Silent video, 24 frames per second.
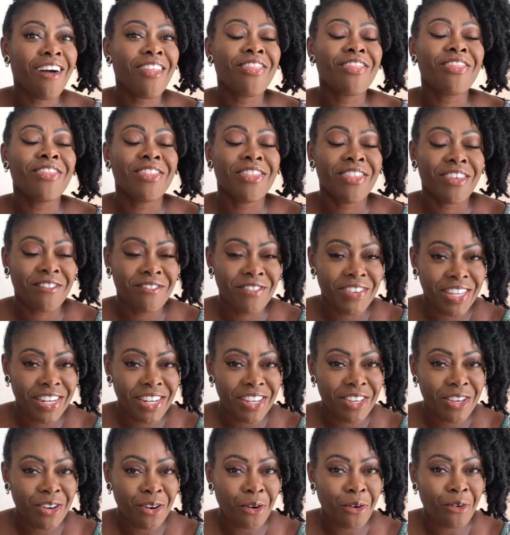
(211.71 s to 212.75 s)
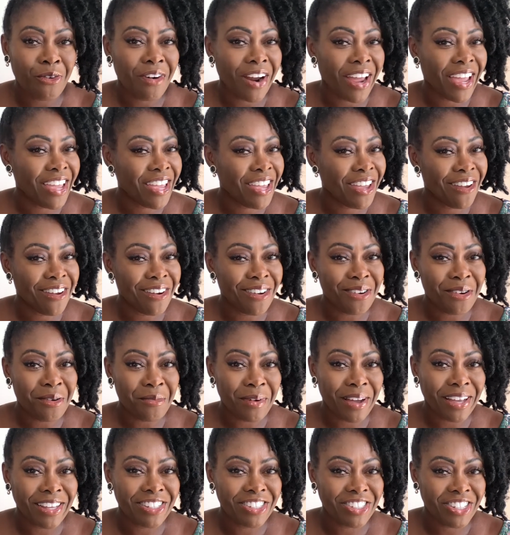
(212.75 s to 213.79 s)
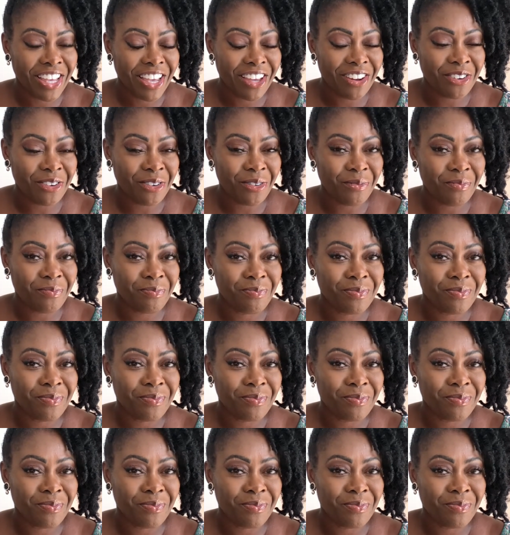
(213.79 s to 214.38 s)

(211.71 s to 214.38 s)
the video right here on my channel.